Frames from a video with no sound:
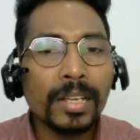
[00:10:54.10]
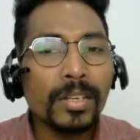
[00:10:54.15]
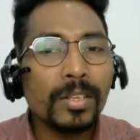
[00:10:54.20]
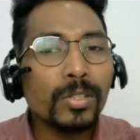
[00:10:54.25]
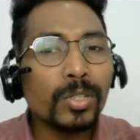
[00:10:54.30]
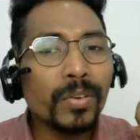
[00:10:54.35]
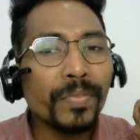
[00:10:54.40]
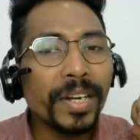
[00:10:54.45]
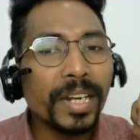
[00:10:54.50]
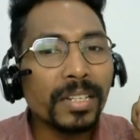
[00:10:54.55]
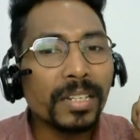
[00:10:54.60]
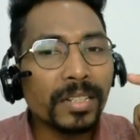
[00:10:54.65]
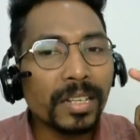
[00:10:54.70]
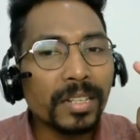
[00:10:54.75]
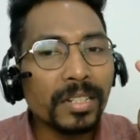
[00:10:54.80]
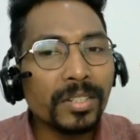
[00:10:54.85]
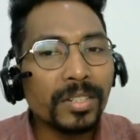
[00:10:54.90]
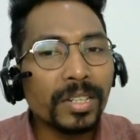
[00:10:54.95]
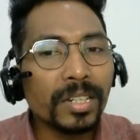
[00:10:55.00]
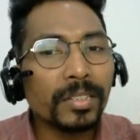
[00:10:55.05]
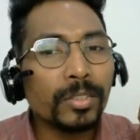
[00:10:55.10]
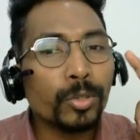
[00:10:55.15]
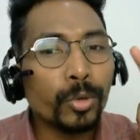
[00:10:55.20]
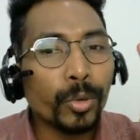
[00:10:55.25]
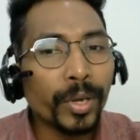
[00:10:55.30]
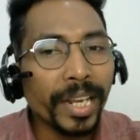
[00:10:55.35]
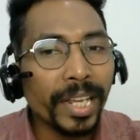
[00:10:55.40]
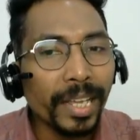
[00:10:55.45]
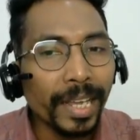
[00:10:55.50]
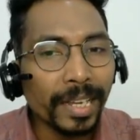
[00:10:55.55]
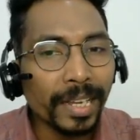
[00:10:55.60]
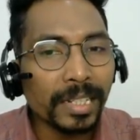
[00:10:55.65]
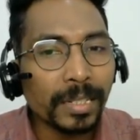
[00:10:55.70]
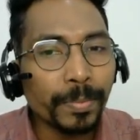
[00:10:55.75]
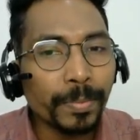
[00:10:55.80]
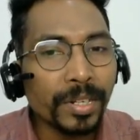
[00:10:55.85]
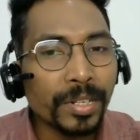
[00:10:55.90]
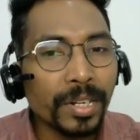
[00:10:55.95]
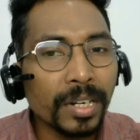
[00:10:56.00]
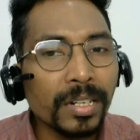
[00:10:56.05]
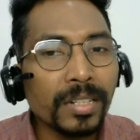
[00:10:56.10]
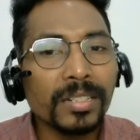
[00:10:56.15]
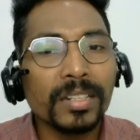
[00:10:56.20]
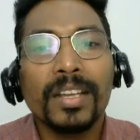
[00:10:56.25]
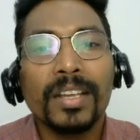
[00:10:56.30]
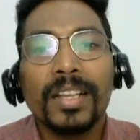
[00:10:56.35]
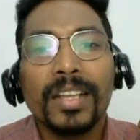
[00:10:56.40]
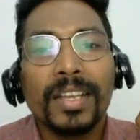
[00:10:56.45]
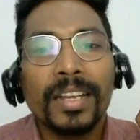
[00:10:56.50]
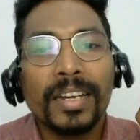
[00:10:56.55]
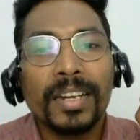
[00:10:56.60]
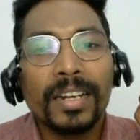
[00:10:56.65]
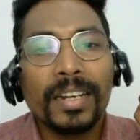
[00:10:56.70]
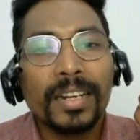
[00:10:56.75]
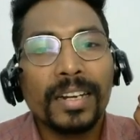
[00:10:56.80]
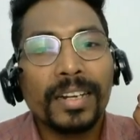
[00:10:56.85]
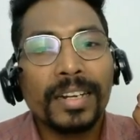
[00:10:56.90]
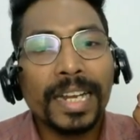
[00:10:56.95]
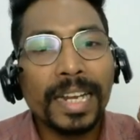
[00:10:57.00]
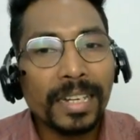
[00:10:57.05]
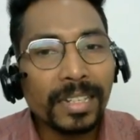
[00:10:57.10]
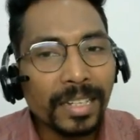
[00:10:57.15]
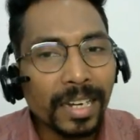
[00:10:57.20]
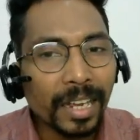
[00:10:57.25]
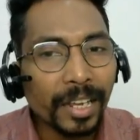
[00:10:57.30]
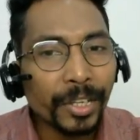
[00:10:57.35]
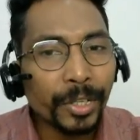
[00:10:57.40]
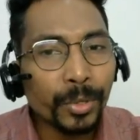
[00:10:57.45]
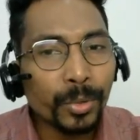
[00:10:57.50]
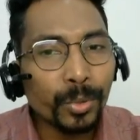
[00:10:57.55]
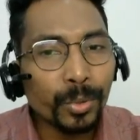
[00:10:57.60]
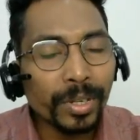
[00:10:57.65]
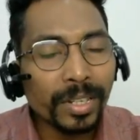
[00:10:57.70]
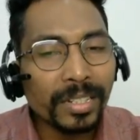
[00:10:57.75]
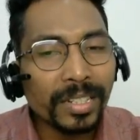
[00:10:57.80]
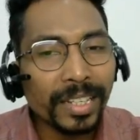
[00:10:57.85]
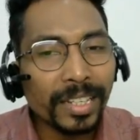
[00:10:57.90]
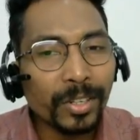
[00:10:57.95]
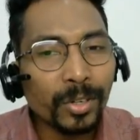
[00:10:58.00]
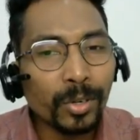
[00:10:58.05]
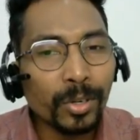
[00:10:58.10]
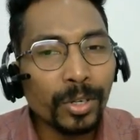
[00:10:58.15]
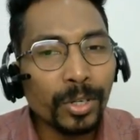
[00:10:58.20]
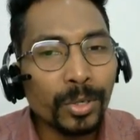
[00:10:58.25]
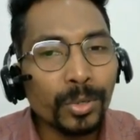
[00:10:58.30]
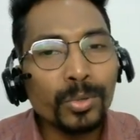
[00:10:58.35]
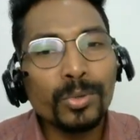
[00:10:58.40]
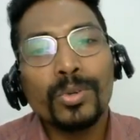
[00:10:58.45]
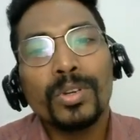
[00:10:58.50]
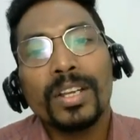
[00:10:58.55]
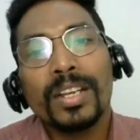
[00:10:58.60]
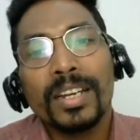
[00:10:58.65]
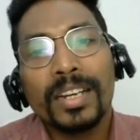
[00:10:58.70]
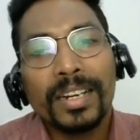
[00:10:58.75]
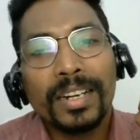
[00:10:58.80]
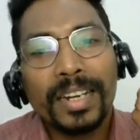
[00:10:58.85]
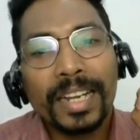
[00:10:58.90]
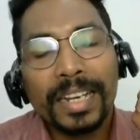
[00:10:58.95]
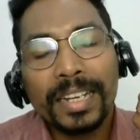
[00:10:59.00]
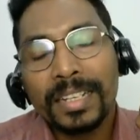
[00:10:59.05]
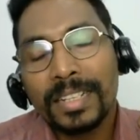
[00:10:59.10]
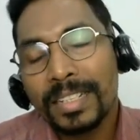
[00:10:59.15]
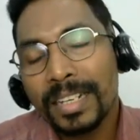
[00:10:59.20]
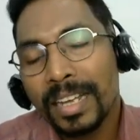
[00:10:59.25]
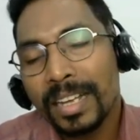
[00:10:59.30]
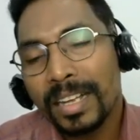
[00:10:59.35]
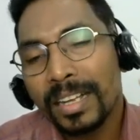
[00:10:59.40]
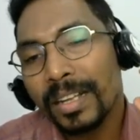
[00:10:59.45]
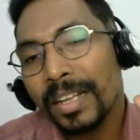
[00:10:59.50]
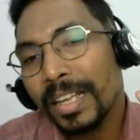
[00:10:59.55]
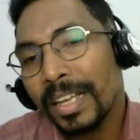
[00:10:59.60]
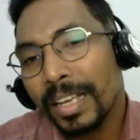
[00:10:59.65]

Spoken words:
So we discussed three expressions. Delta U is equal to delta